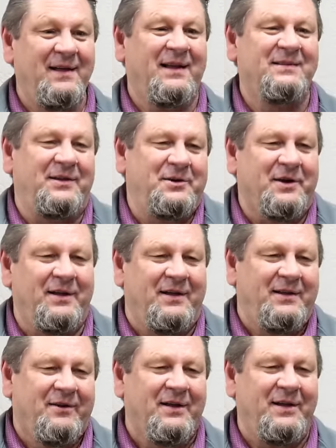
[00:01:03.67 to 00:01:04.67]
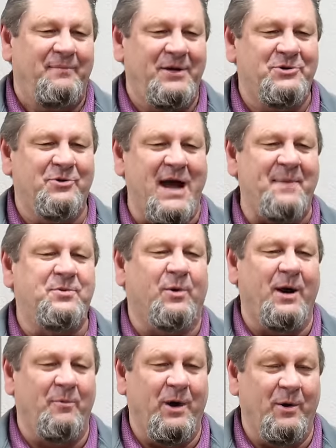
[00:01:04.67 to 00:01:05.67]
because you're gonna be trapped
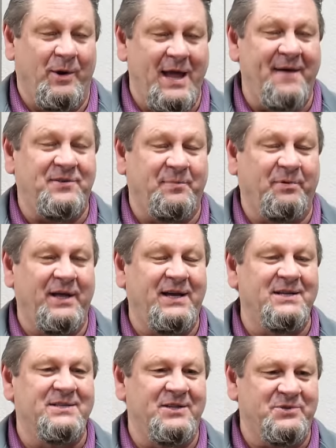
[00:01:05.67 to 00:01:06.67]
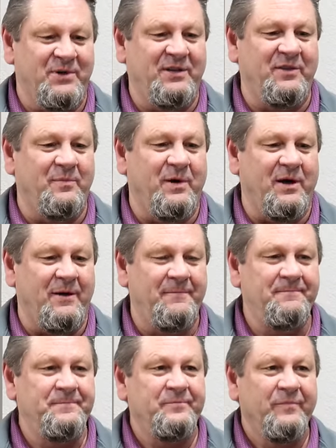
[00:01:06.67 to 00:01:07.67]
where you have to play because of the strength of the
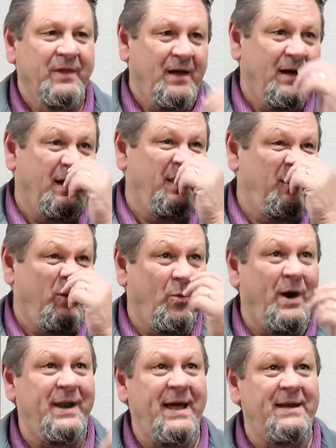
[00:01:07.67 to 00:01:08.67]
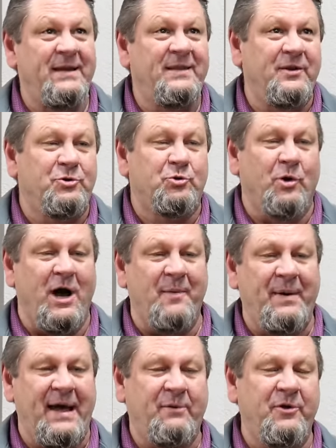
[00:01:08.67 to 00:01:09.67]
ball. The one-handed, the
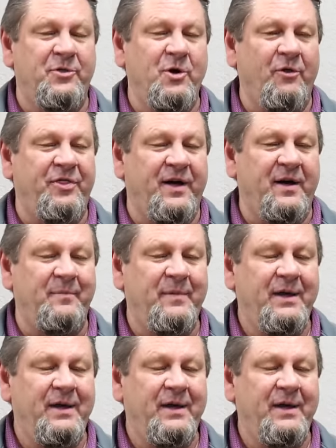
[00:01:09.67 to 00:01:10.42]
drawback with no thumb